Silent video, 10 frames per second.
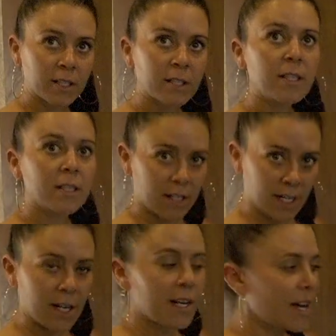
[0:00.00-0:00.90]
Yep.
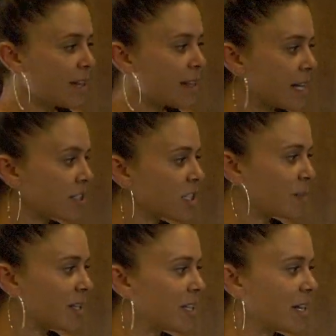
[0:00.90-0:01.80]
And that's going to
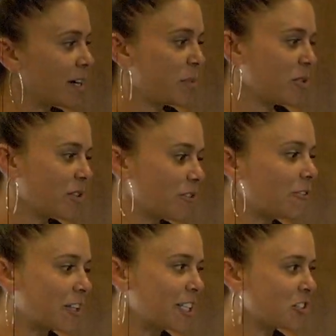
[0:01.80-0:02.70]
be a beautiful
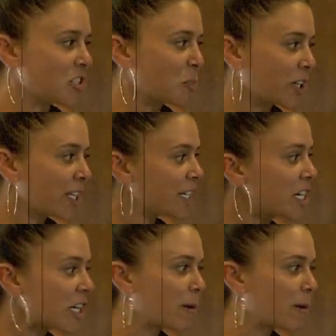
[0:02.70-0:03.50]
fridge to put in here.